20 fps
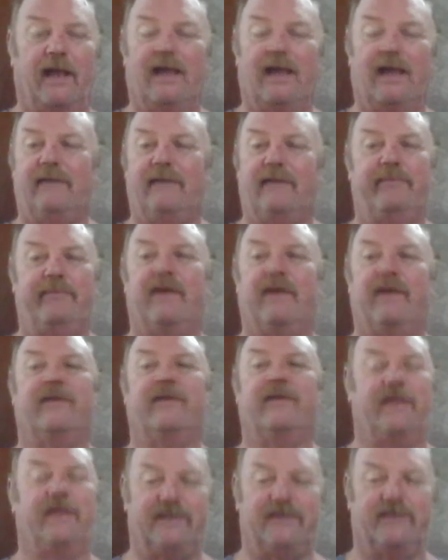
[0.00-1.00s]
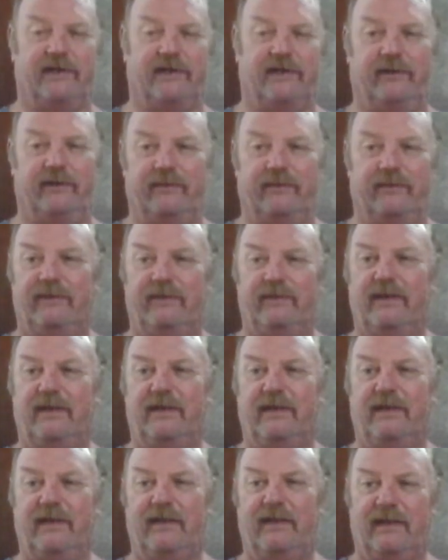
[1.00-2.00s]
I got better things to do
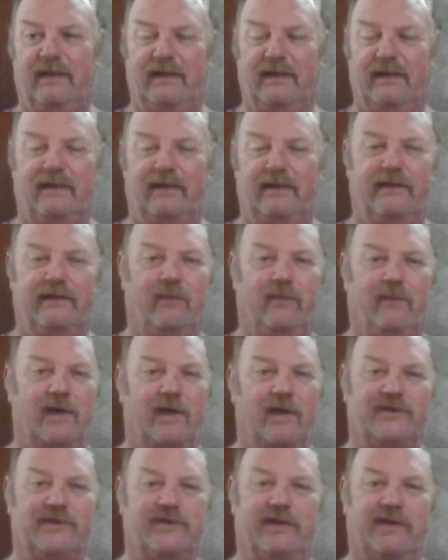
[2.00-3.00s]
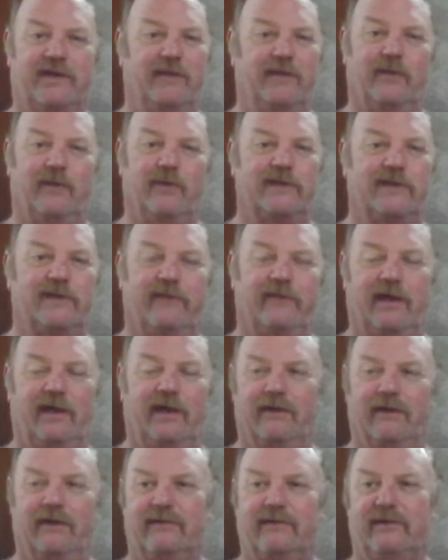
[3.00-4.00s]
than watch the dimwits
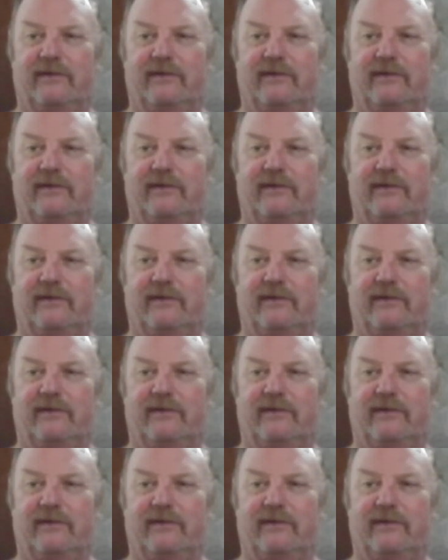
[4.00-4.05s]
videos.